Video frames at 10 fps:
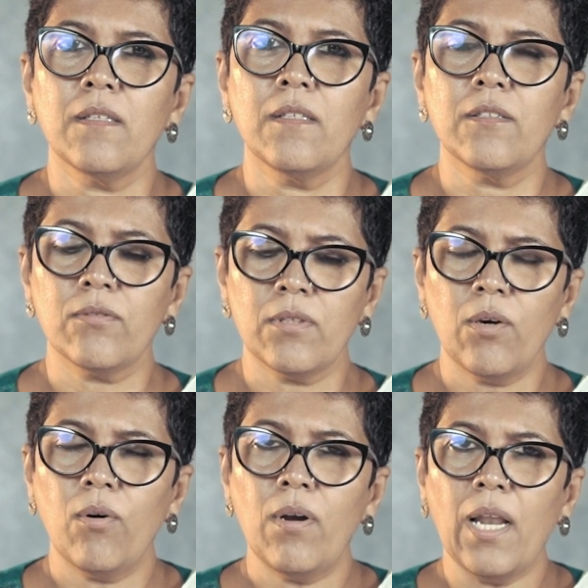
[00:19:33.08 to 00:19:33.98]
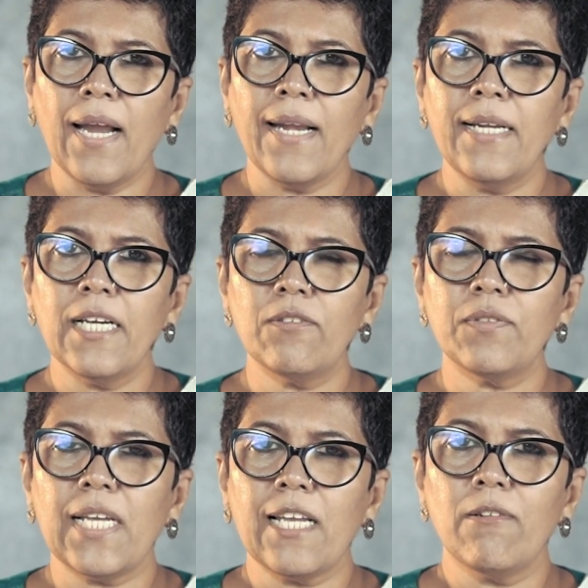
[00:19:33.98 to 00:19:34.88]
So the whole idea of
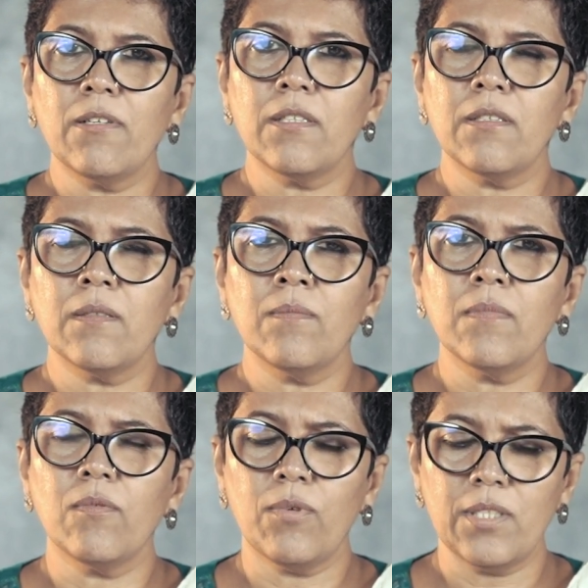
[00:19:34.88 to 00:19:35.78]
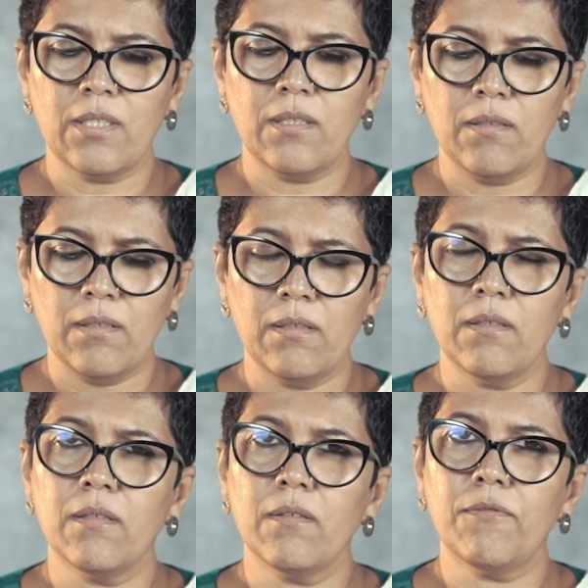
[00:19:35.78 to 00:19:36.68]
secularism was the
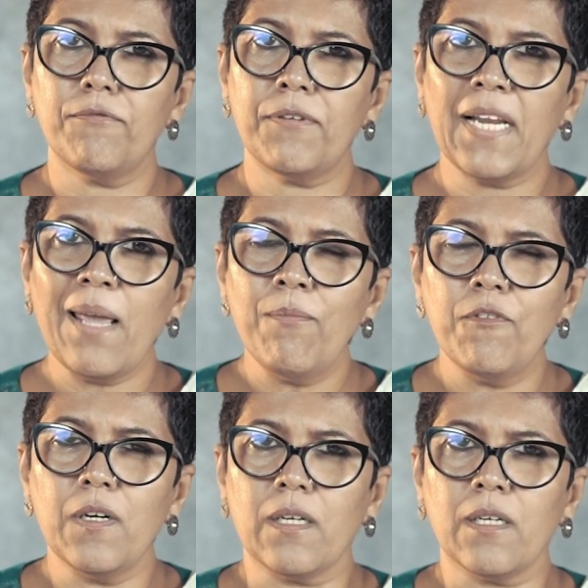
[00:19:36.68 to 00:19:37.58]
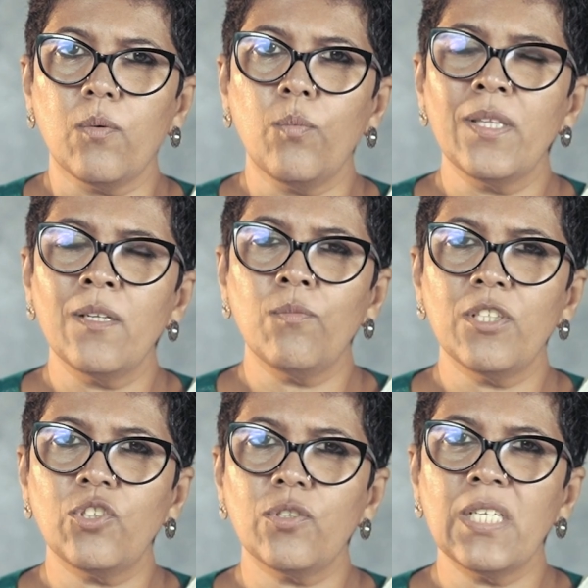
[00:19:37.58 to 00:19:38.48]
framework within
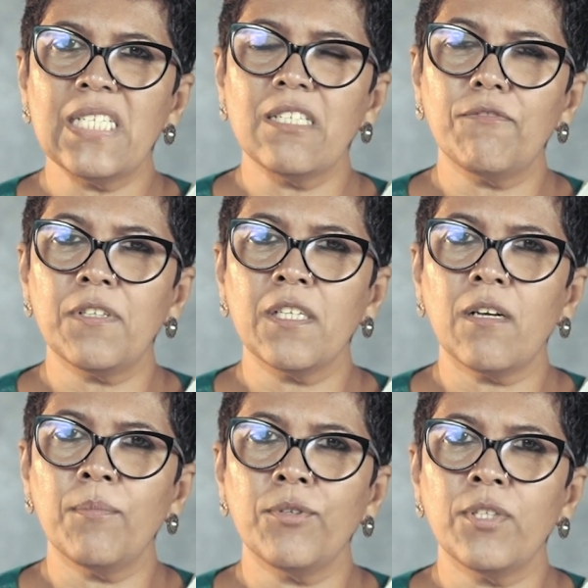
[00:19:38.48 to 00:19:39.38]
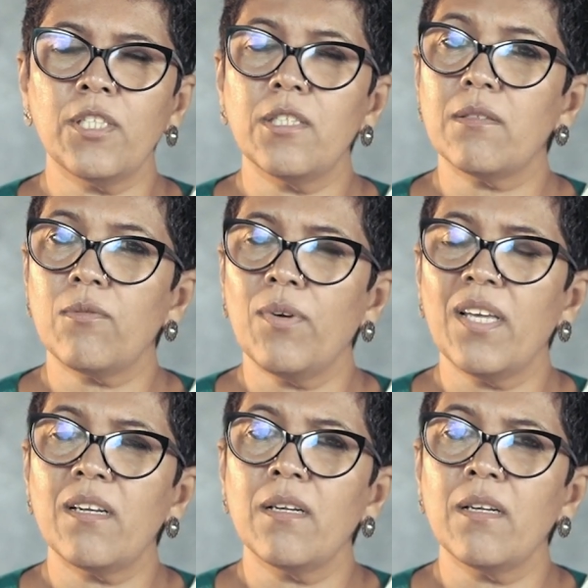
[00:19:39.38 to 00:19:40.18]
which these different communities were,